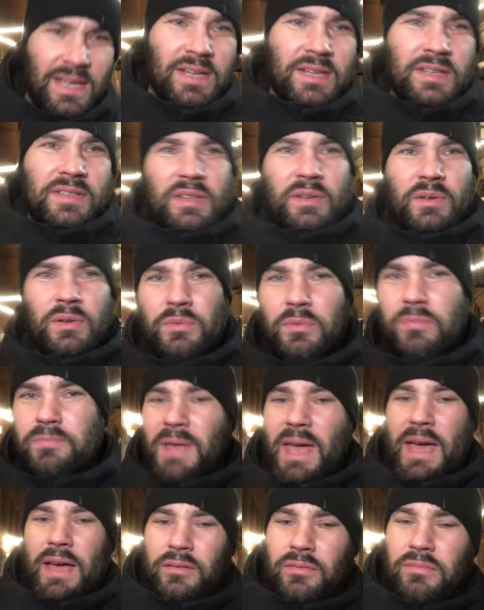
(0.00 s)
So
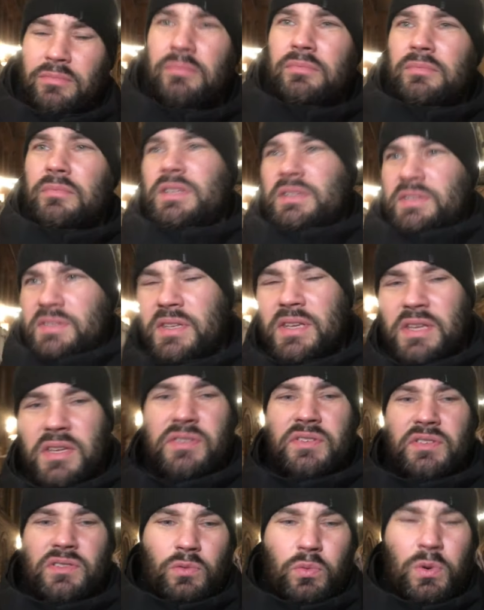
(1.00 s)
yeah, this
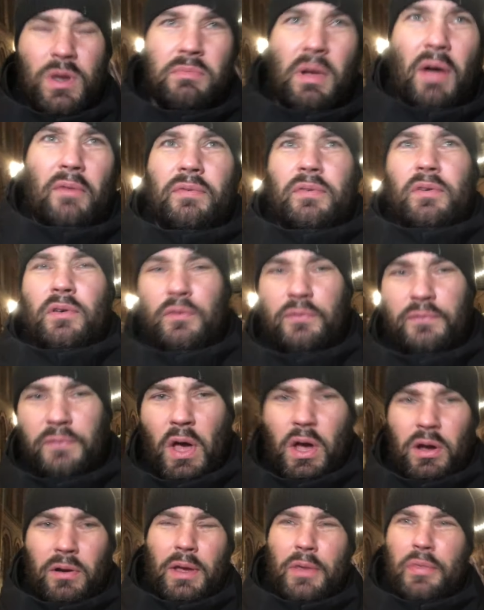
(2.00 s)
is the wind muff.
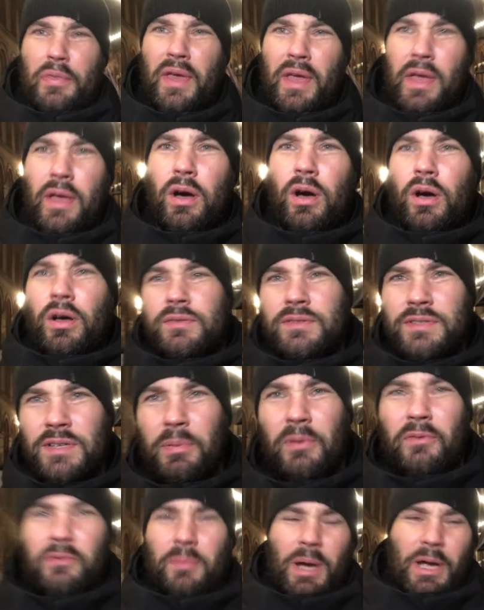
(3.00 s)
Furry thing on top
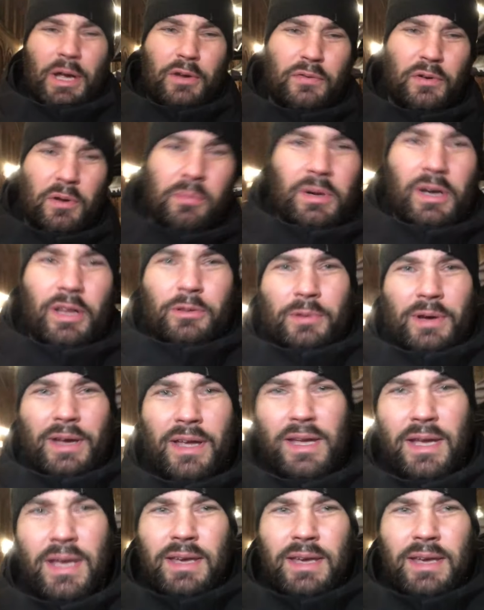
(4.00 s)
of a microphone, by the way.